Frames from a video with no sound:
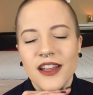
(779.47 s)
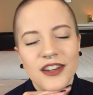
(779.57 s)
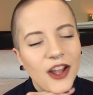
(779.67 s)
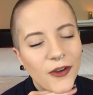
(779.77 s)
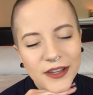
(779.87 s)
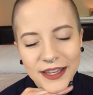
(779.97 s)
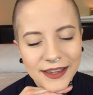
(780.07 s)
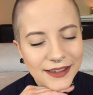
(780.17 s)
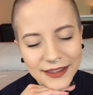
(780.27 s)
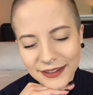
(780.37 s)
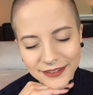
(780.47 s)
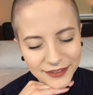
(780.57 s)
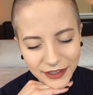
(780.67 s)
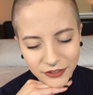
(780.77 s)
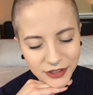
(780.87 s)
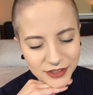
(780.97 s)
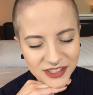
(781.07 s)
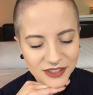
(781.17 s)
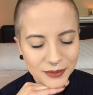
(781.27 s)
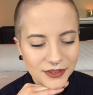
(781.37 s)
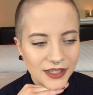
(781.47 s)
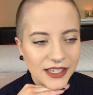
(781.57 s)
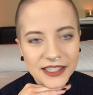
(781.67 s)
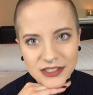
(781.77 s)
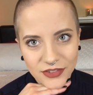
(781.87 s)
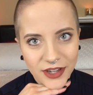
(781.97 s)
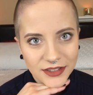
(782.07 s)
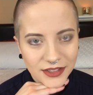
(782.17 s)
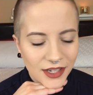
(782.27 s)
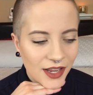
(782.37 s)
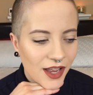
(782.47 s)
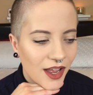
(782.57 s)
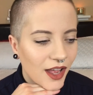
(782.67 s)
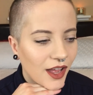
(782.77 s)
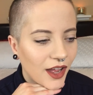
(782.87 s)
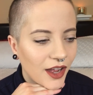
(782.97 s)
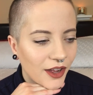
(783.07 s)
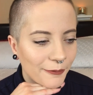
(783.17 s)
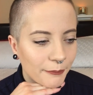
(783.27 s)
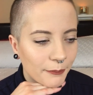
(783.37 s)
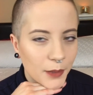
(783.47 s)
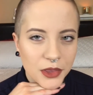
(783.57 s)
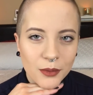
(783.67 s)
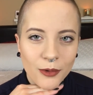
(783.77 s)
No, he doesn't have autism. He's fine. But the